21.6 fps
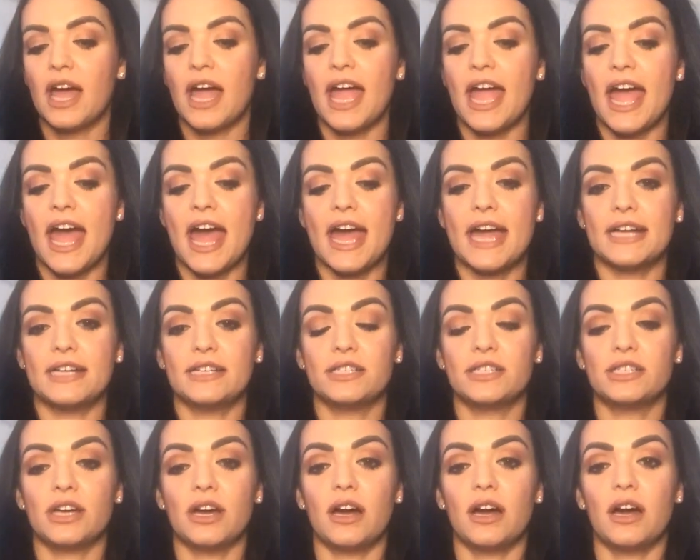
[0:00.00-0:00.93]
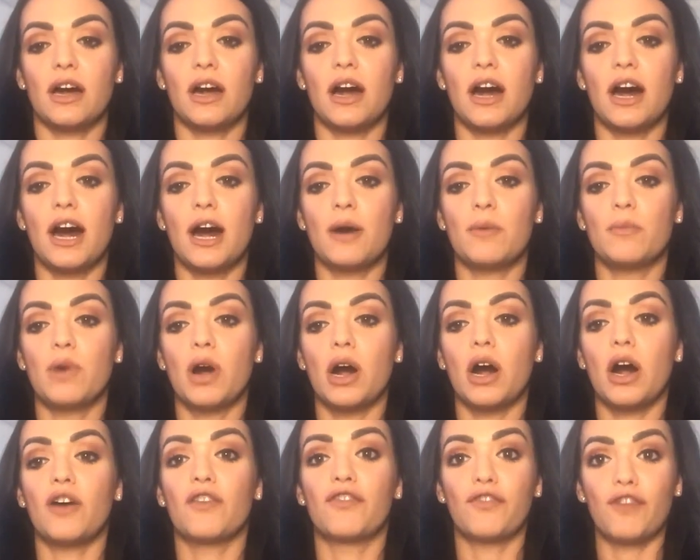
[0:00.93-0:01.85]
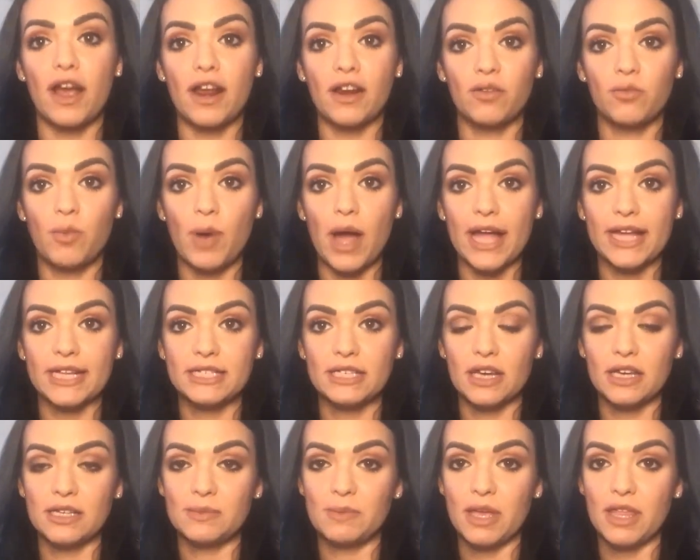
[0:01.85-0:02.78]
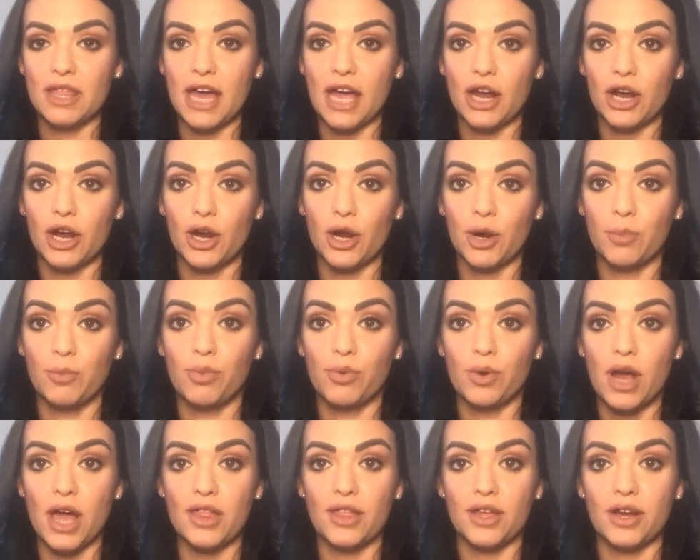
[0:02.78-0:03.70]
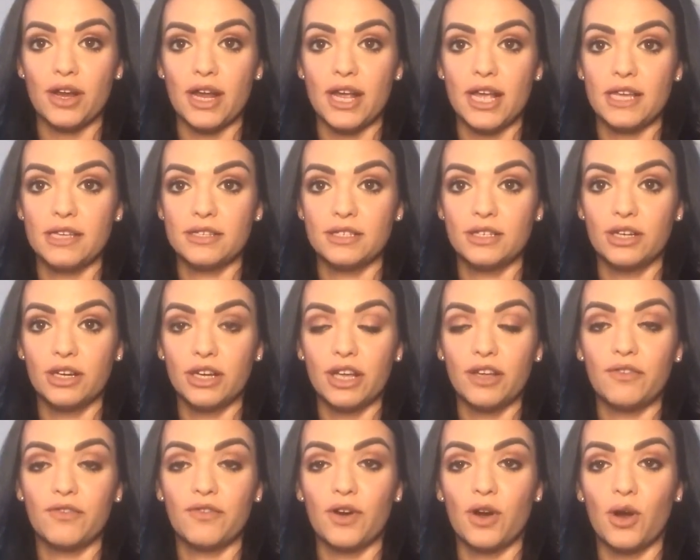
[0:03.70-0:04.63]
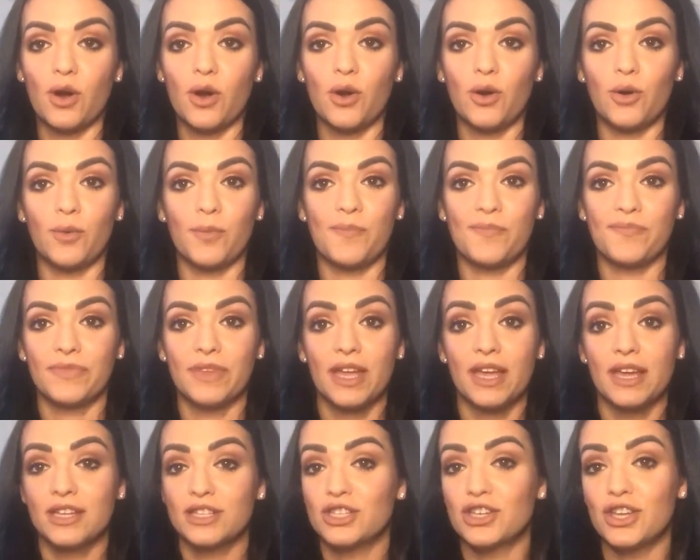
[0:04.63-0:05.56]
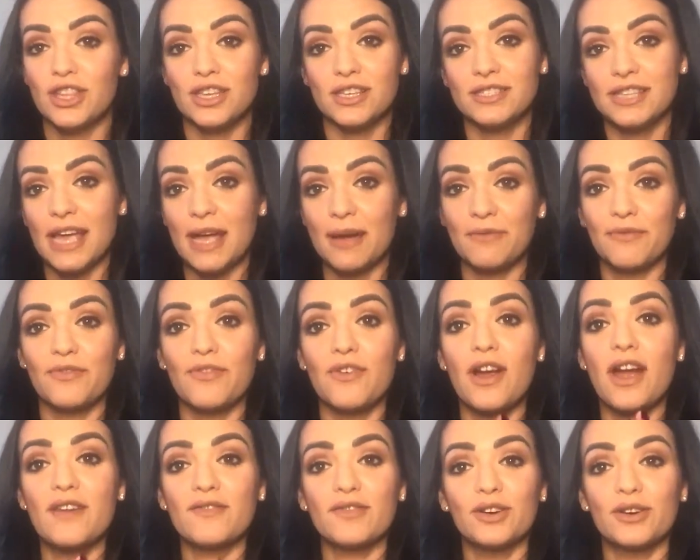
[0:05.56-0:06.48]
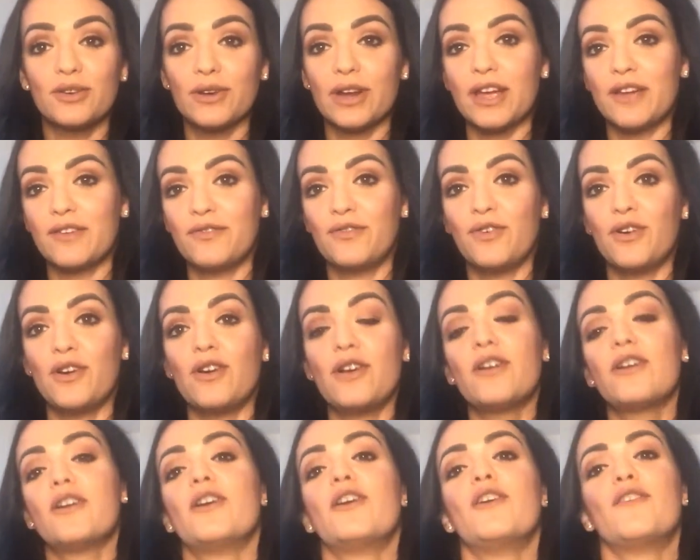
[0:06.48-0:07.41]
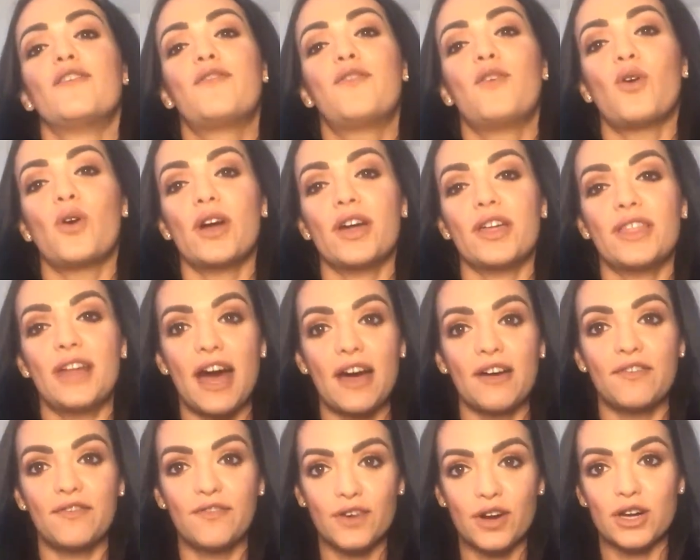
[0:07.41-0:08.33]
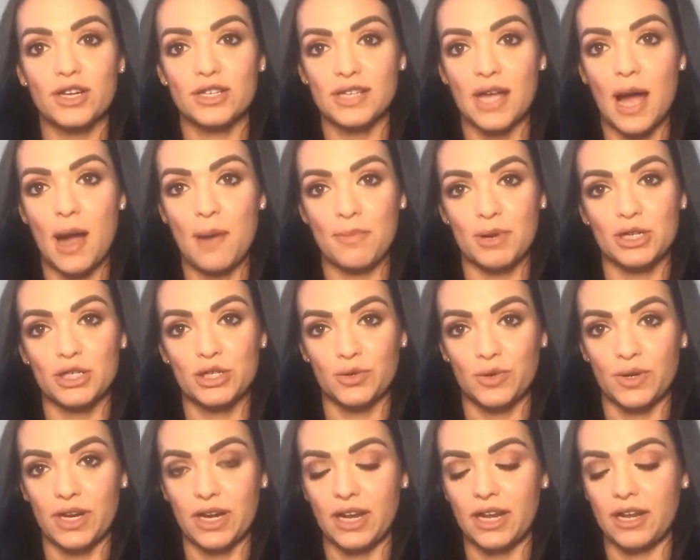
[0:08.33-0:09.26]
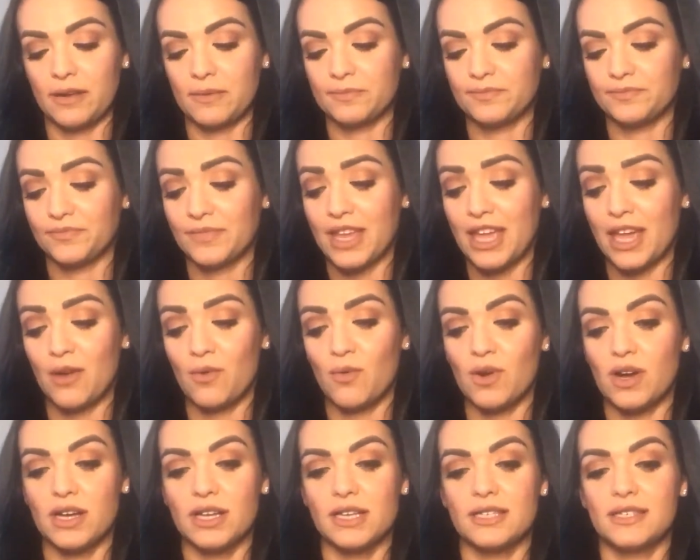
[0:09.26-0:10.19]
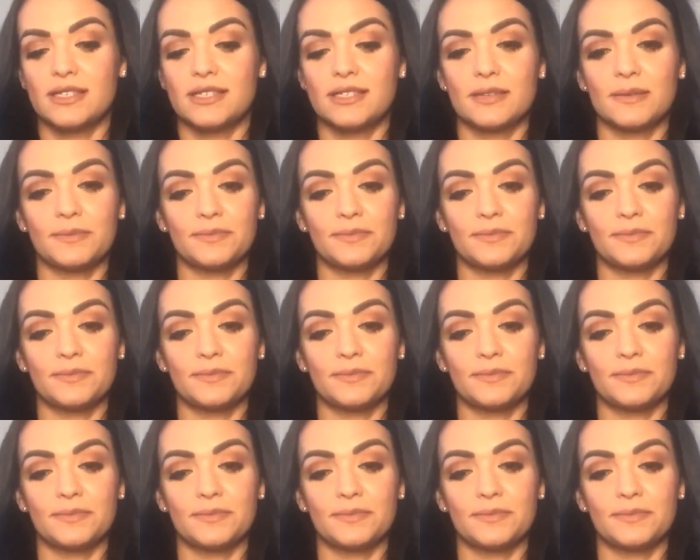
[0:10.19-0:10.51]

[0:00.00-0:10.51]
and a friend of mine tells me that her brother is looking for a home. To this day, I'm forever grateful for that first opportunity. It was